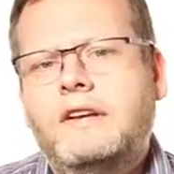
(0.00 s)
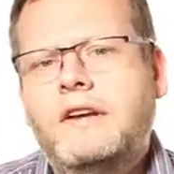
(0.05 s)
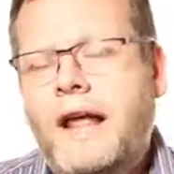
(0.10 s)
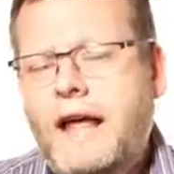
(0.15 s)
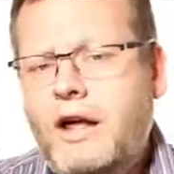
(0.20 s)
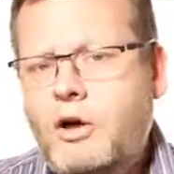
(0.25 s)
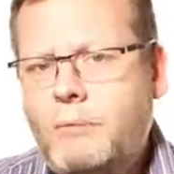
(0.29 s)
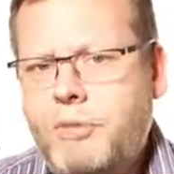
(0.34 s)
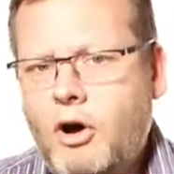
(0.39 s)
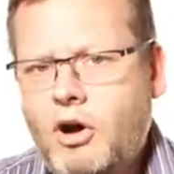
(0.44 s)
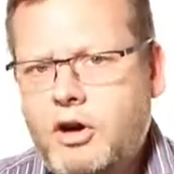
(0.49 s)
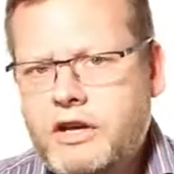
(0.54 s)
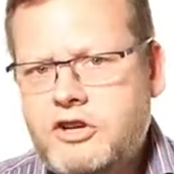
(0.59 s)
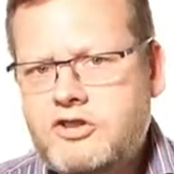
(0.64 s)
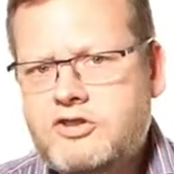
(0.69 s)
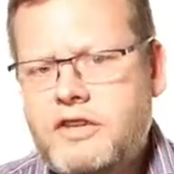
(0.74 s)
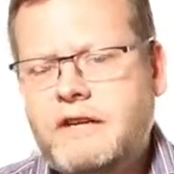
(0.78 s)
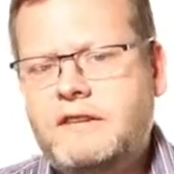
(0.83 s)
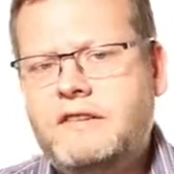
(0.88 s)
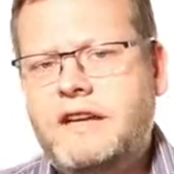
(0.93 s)
nail
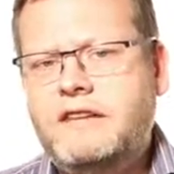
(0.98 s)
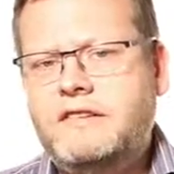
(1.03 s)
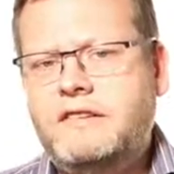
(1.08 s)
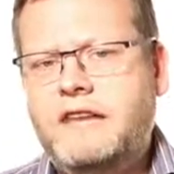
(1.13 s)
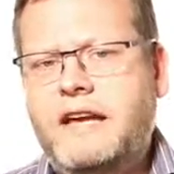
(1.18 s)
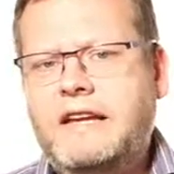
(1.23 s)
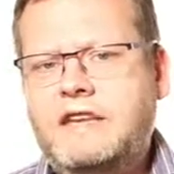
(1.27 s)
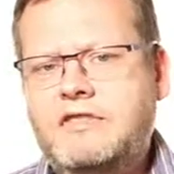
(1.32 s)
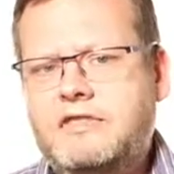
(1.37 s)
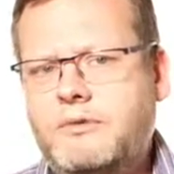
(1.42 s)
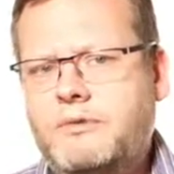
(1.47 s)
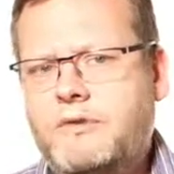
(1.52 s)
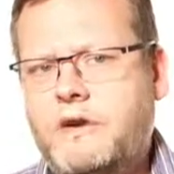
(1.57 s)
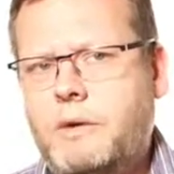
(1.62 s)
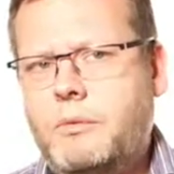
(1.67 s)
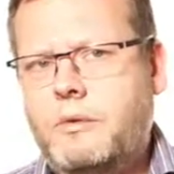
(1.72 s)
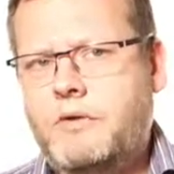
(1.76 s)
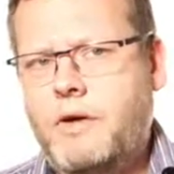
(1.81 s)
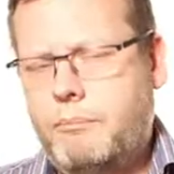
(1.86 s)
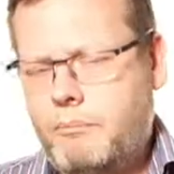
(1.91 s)
polish, that tends to
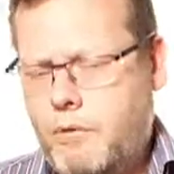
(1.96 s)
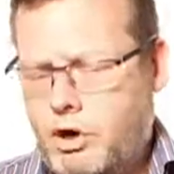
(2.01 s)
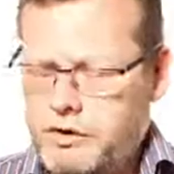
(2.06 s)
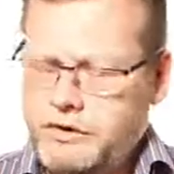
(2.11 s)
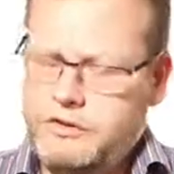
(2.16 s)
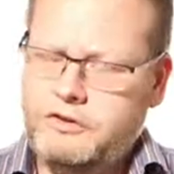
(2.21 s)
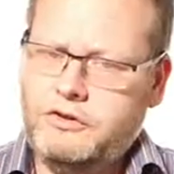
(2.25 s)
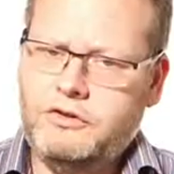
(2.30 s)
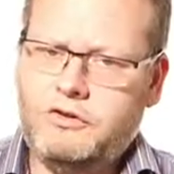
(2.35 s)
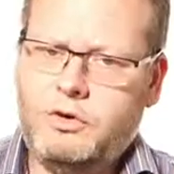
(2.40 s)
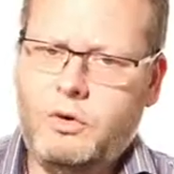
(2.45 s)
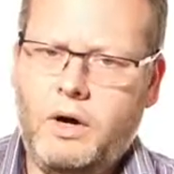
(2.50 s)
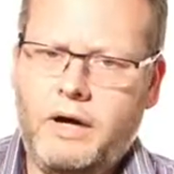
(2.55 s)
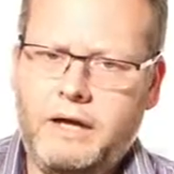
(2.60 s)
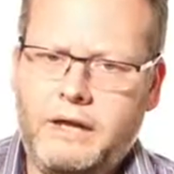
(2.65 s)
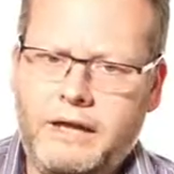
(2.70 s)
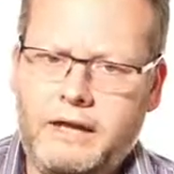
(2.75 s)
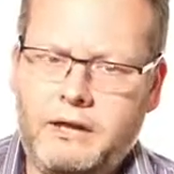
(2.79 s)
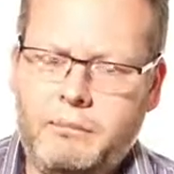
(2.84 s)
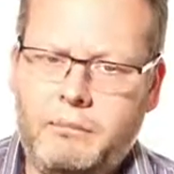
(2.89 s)
interfere with our monitors
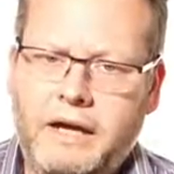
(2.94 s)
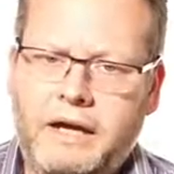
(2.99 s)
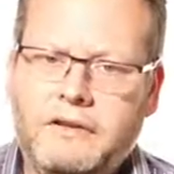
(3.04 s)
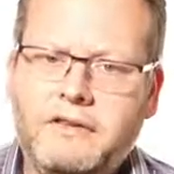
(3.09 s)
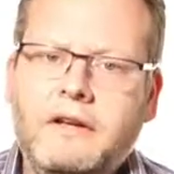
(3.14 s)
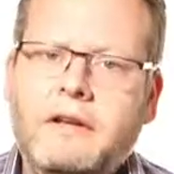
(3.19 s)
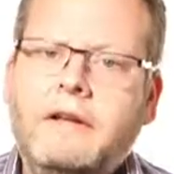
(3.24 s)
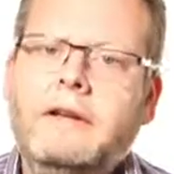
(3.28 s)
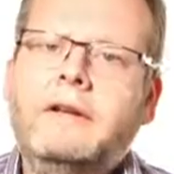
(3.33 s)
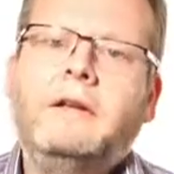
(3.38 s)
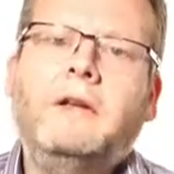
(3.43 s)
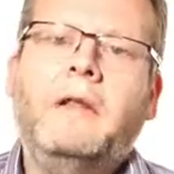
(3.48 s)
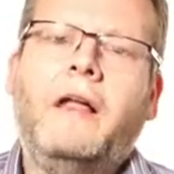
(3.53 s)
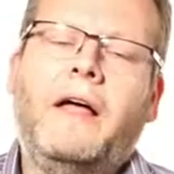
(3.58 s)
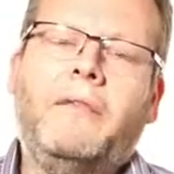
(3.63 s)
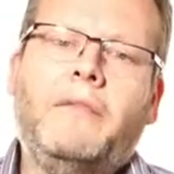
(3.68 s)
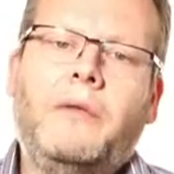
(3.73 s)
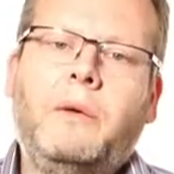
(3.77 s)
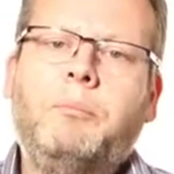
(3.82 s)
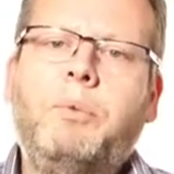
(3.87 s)
quite a little bit.
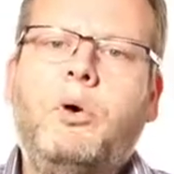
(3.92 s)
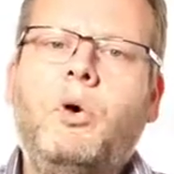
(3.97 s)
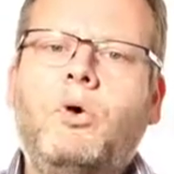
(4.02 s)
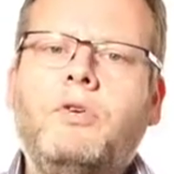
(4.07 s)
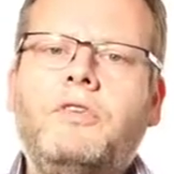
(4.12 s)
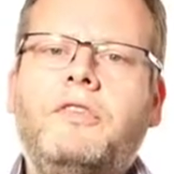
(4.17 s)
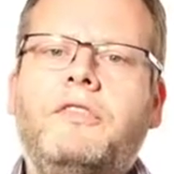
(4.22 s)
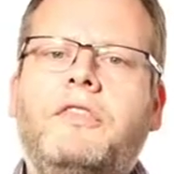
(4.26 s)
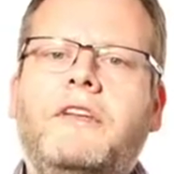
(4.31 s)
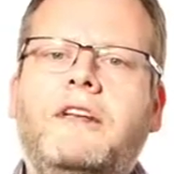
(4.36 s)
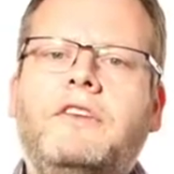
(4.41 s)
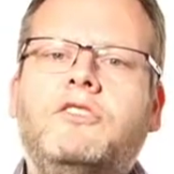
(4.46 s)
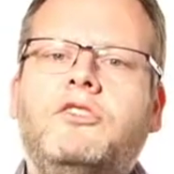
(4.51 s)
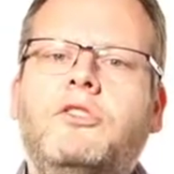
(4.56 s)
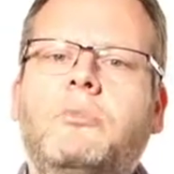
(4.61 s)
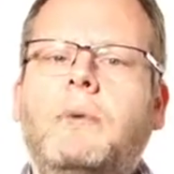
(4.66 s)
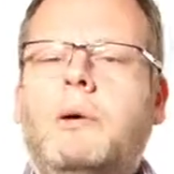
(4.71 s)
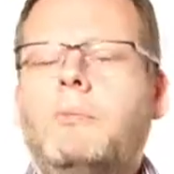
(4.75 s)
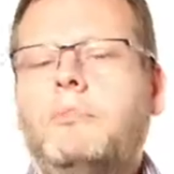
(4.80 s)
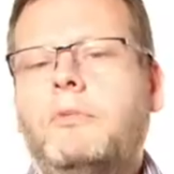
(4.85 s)
And the important thing to
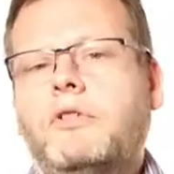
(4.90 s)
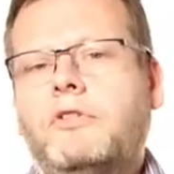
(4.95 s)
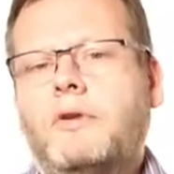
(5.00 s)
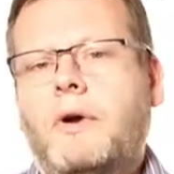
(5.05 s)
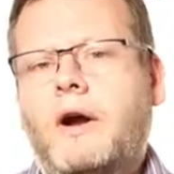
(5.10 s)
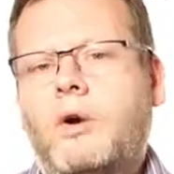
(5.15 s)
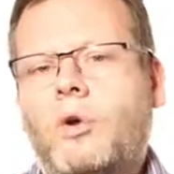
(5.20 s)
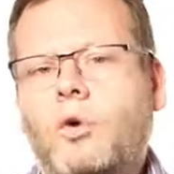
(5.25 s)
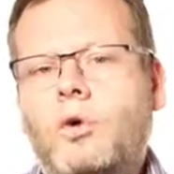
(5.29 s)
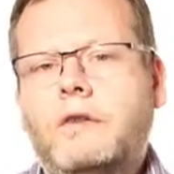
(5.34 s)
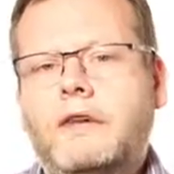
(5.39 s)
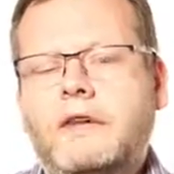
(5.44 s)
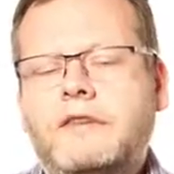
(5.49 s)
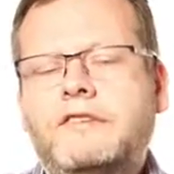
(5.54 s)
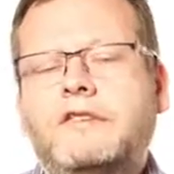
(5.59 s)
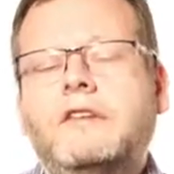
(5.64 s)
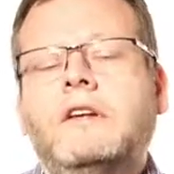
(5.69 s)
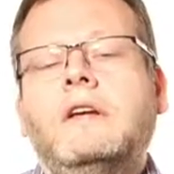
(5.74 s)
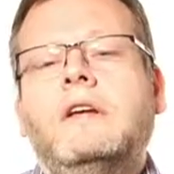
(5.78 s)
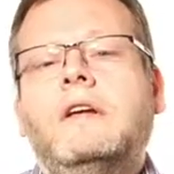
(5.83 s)
remember throughout all
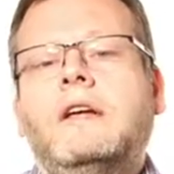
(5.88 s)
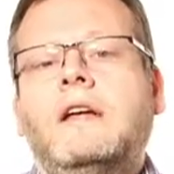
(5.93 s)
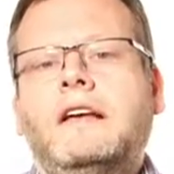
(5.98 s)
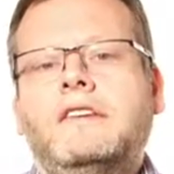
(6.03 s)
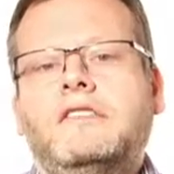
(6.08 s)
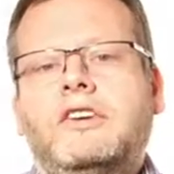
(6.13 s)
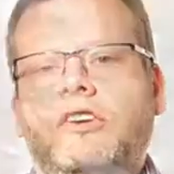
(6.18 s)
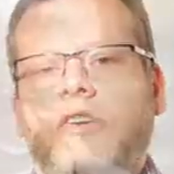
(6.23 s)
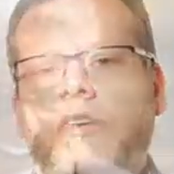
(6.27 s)
this is that